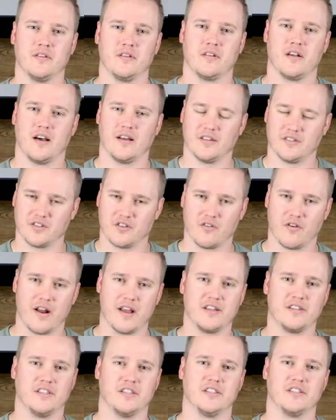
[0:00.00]
God is
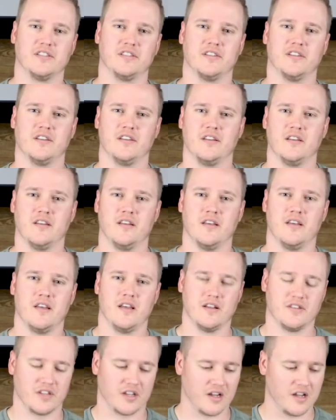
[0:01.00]
gracious.
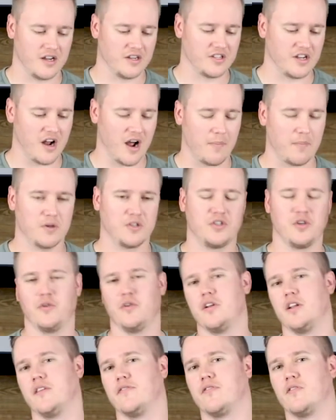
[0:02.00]
Here's an
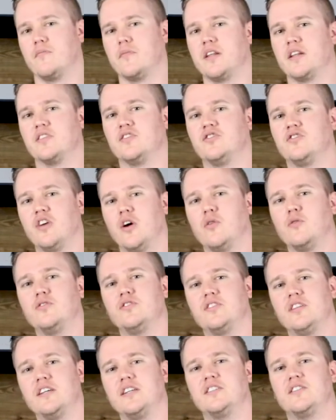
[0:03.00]
opportunity for me to sow
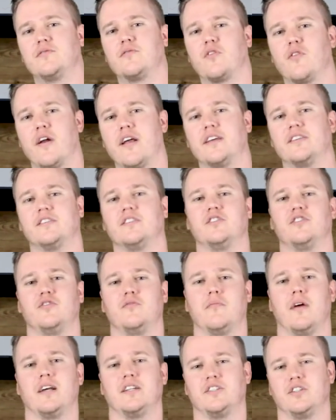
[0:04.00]
seeds of grace
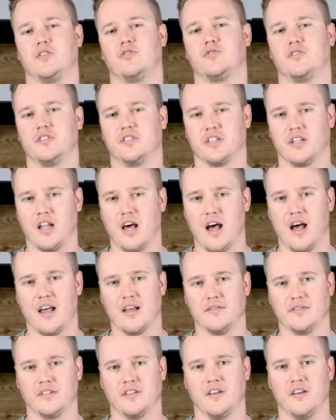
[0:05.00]
into my children's
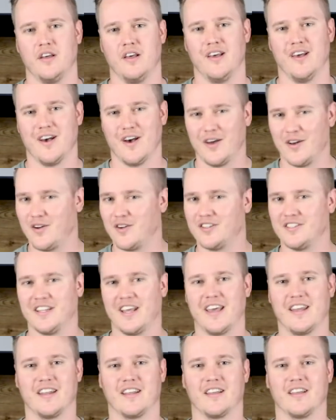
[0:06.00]
lives,
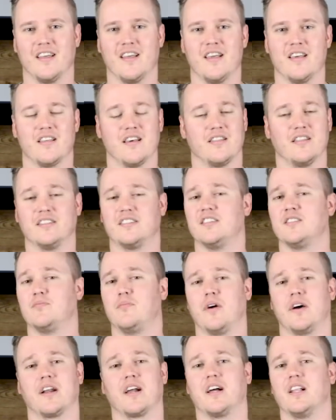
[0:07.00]
understanding that this is
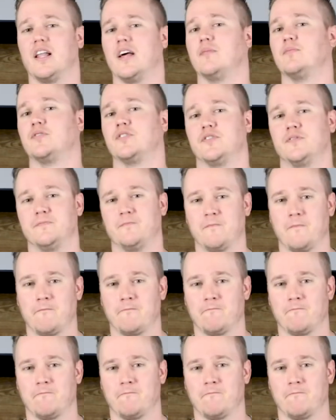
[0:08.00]
but a glimpse.